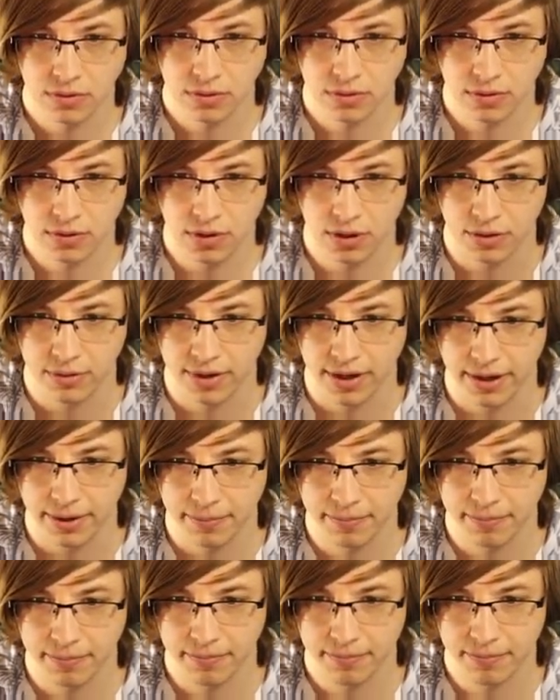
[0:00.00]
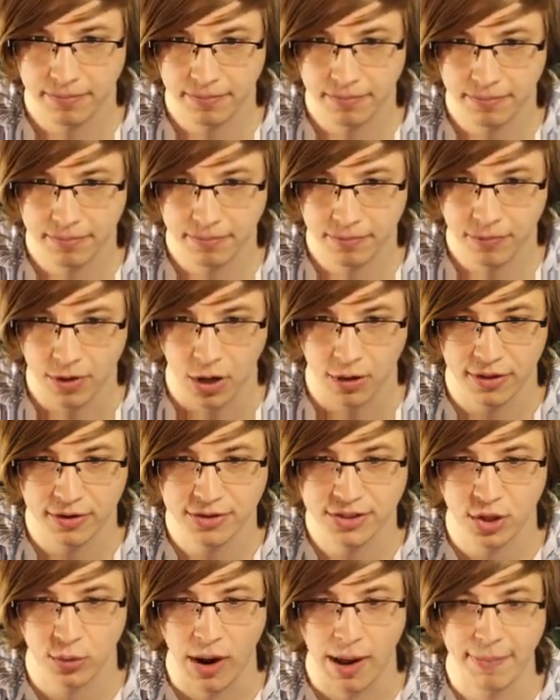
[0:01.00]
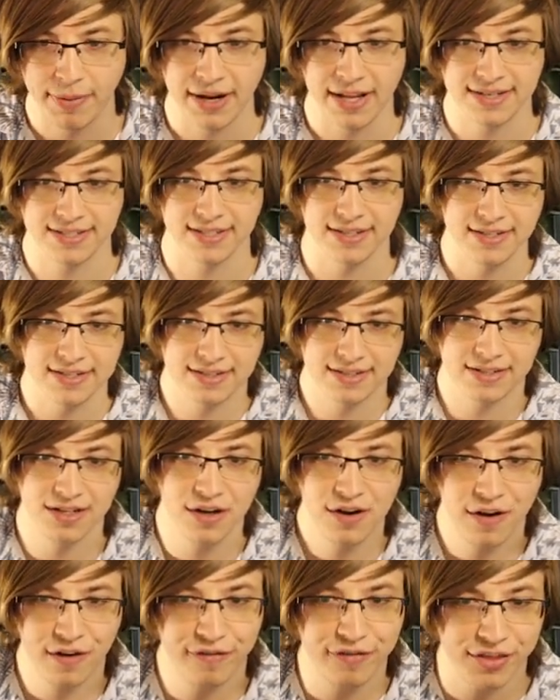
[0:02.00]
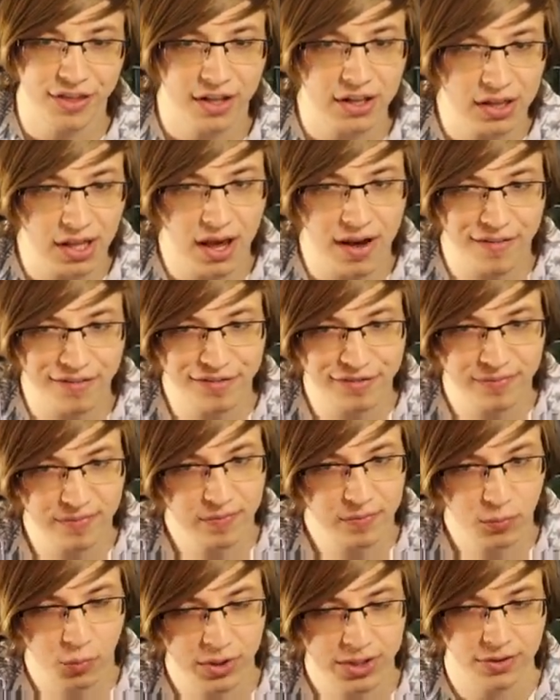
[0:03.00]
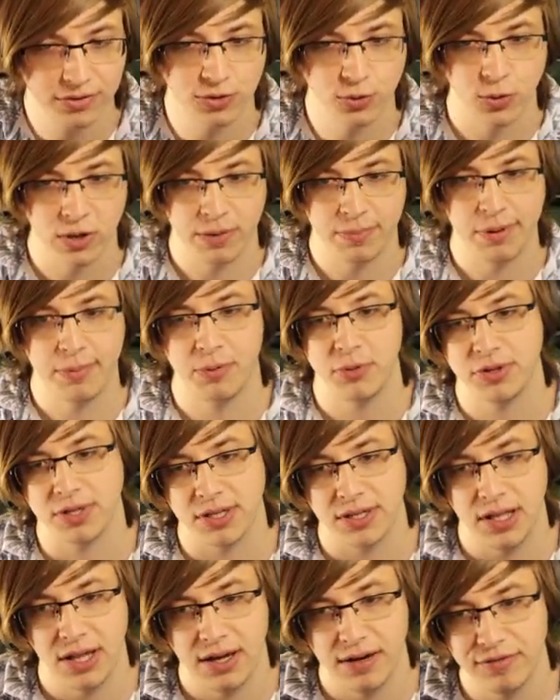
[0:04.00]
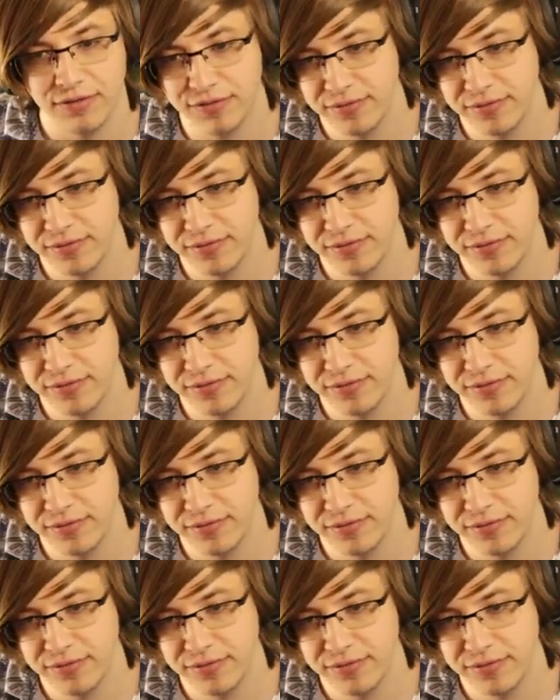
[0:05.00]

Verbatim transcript: Okay. Oh, there's the weapon essence for the glove. We killed 20 people with the glove.